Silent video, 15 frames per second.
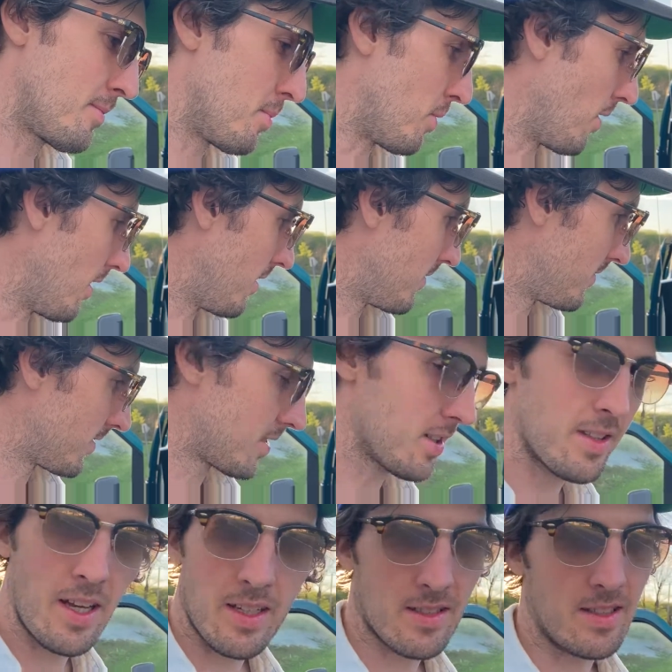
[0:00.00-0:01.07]
Boy,
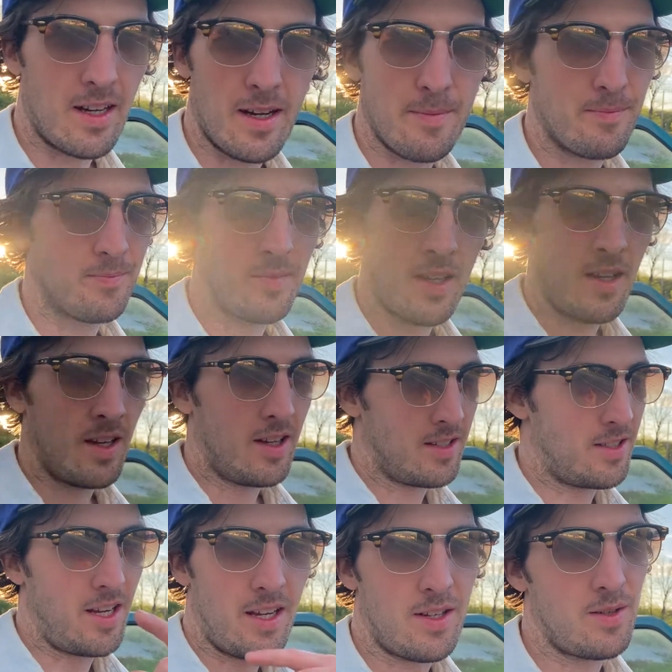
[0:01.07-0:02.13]
till next time,
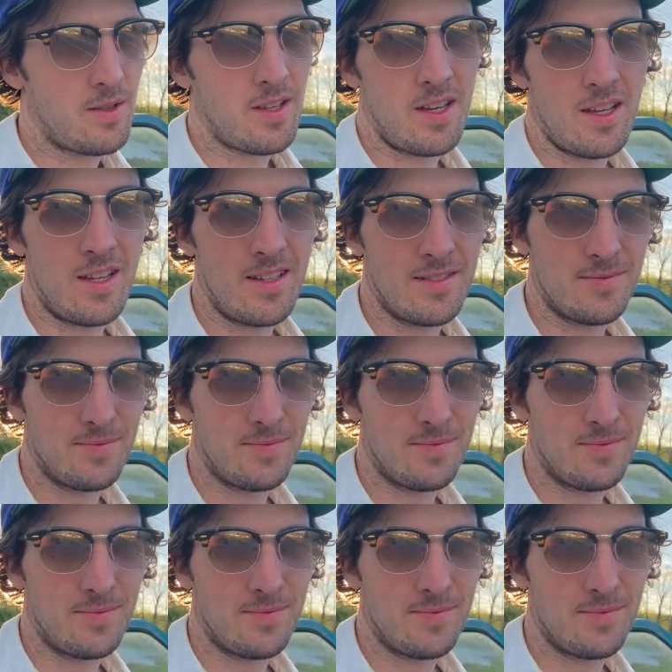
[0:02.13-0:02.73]
janky do thanky.